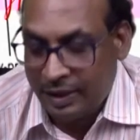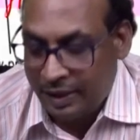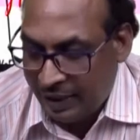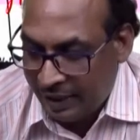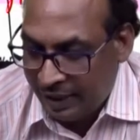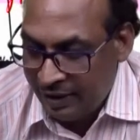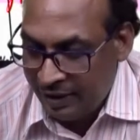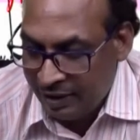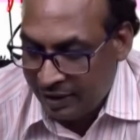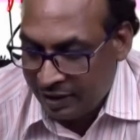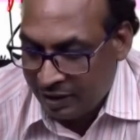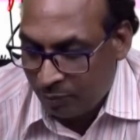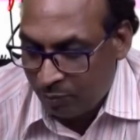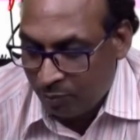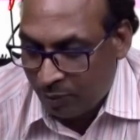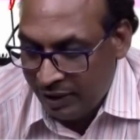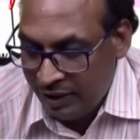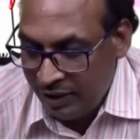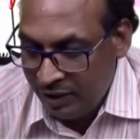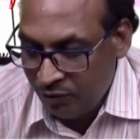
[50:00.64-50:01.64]
and
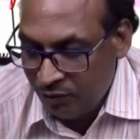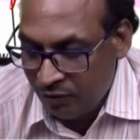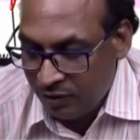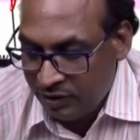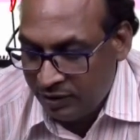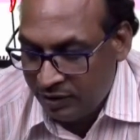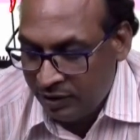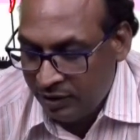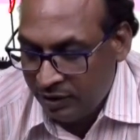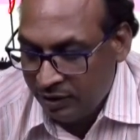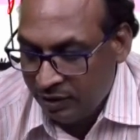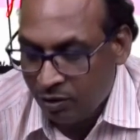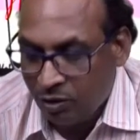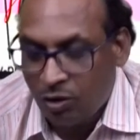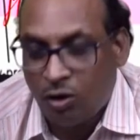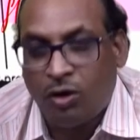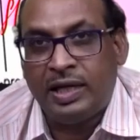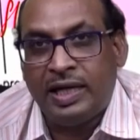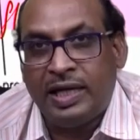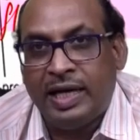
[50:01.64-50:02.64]
combining with the
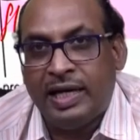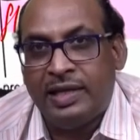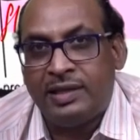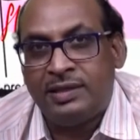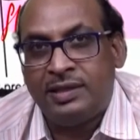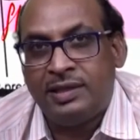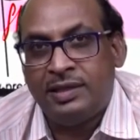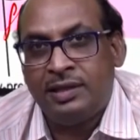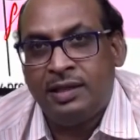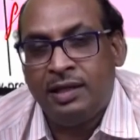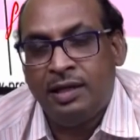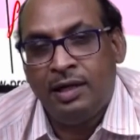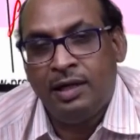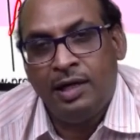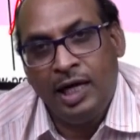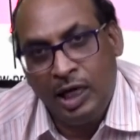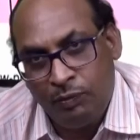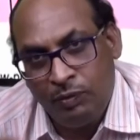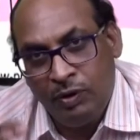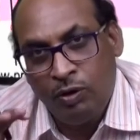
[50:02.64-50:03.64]
hot gases,
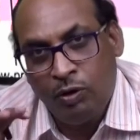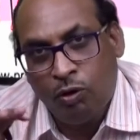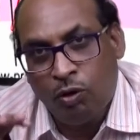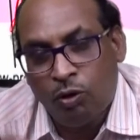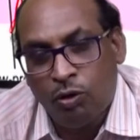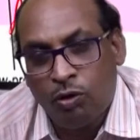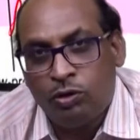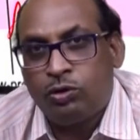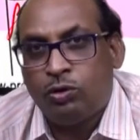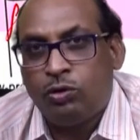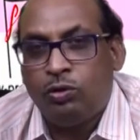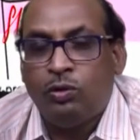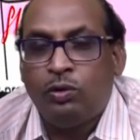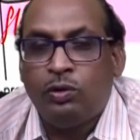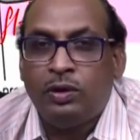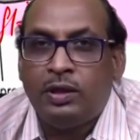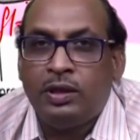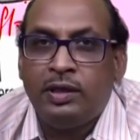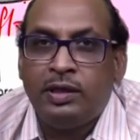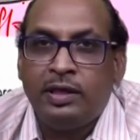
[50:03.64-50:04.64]
it will also
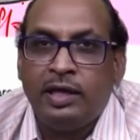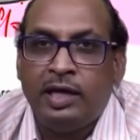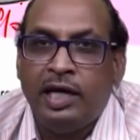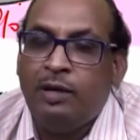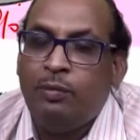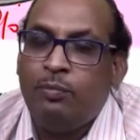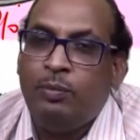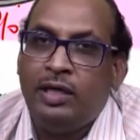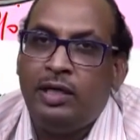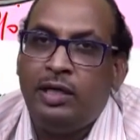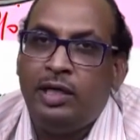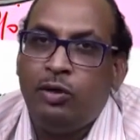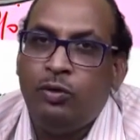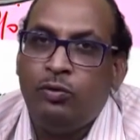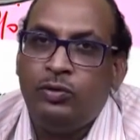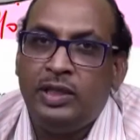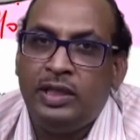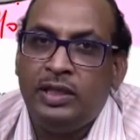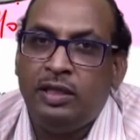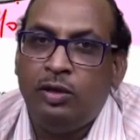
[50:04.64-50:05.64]
help in
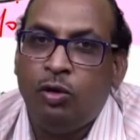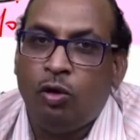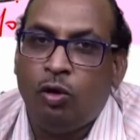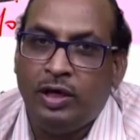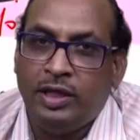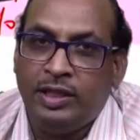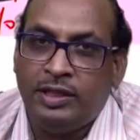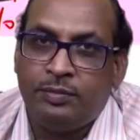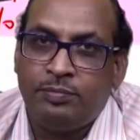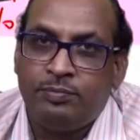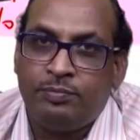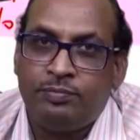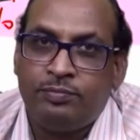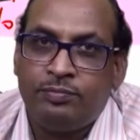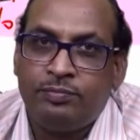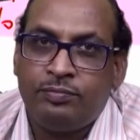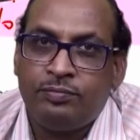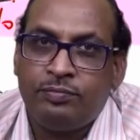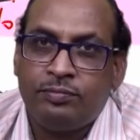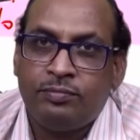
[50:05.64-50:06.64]
reducing the noise.
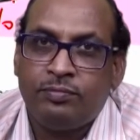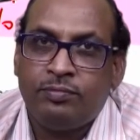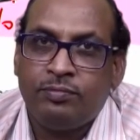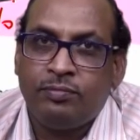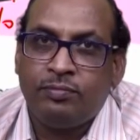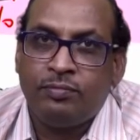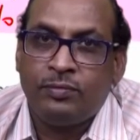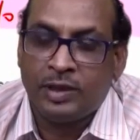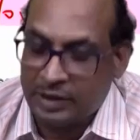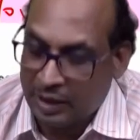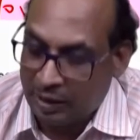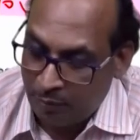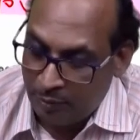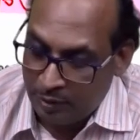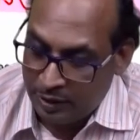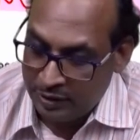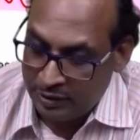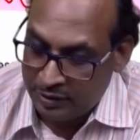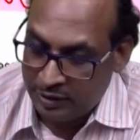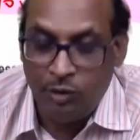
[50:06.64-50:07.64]

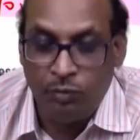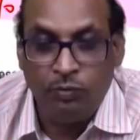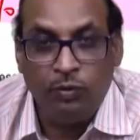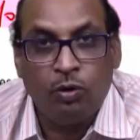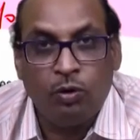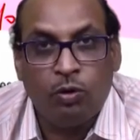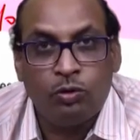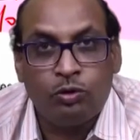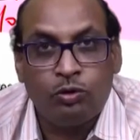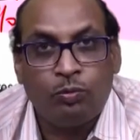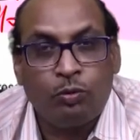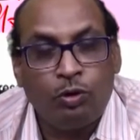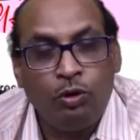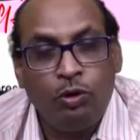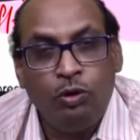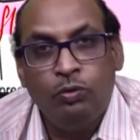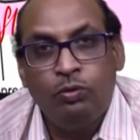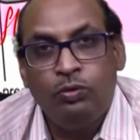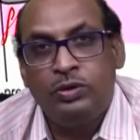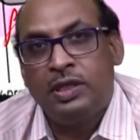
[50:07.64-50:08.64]
Simultaneously, it will also
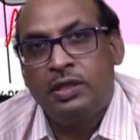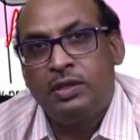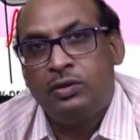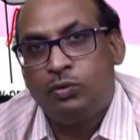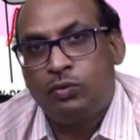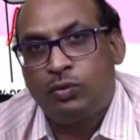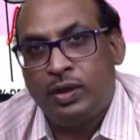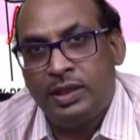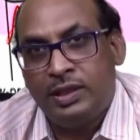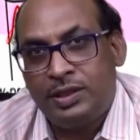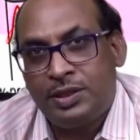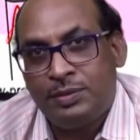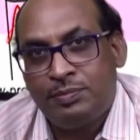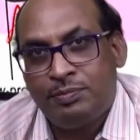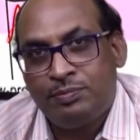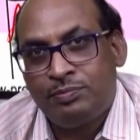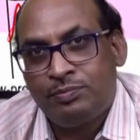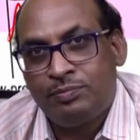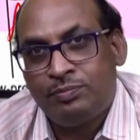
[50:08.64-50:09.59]
produce thrust.